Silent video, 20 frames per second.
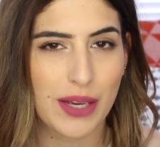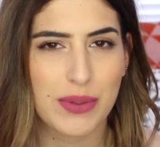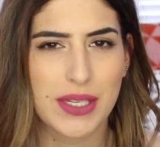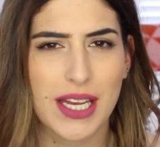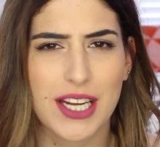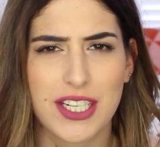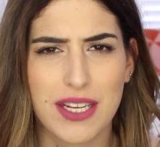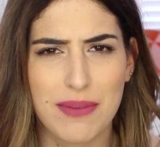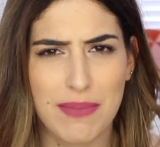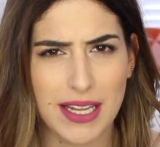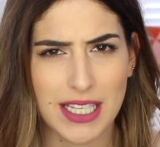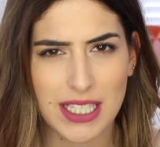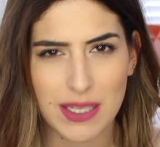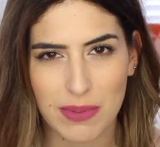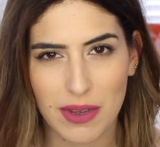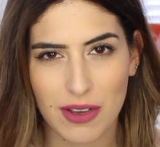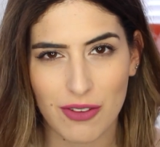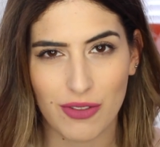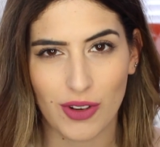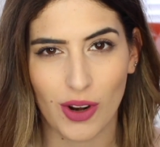It was actually meant
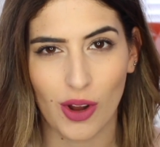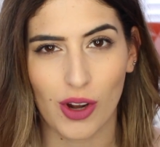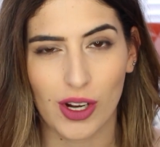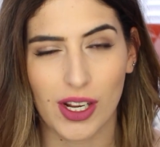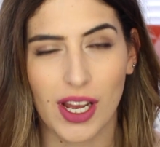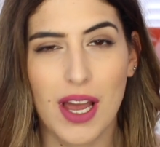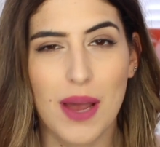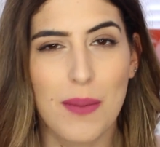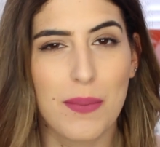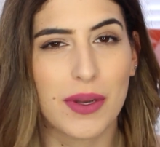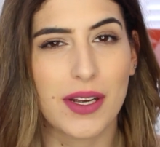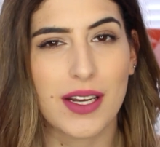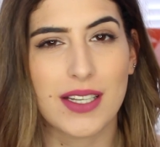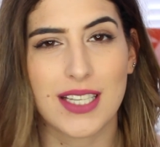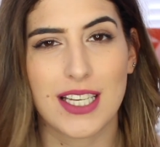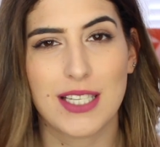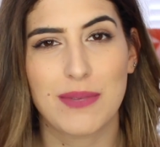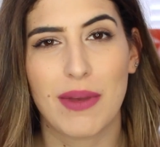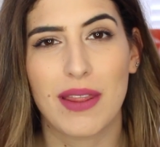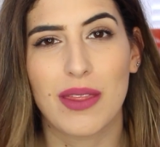to be a vlog
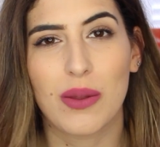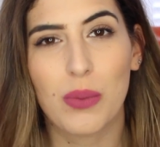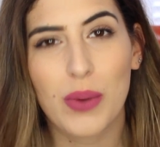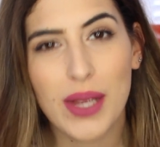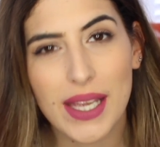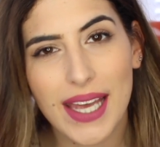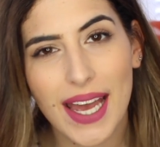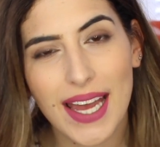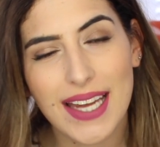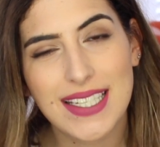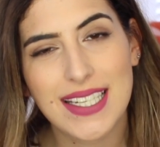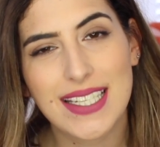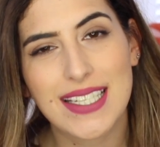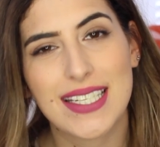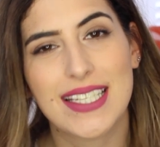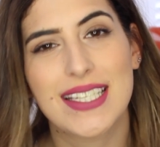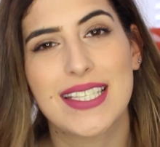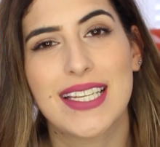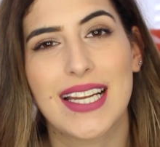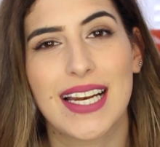because I spent the weekend
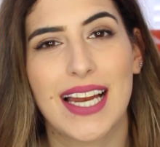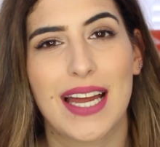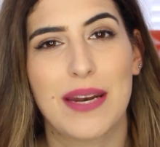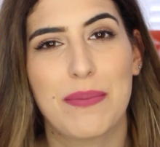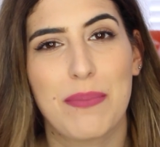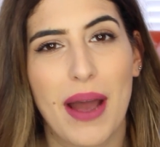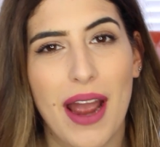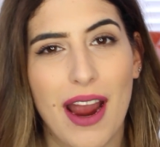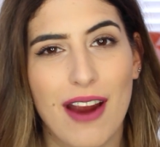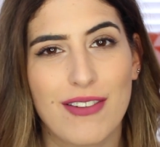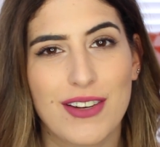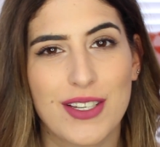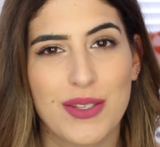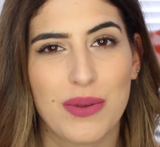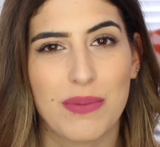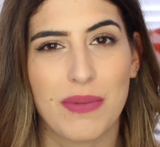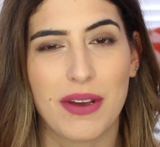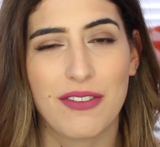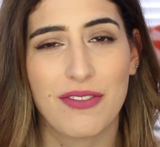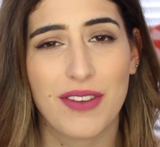in Disneyland Paris
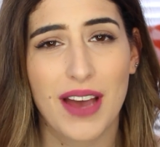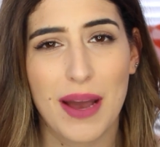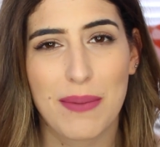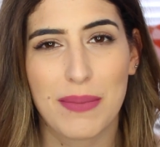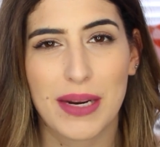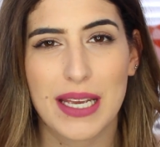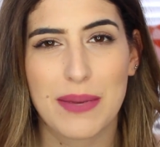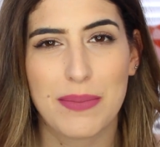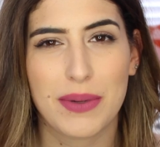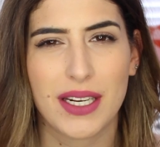with my family,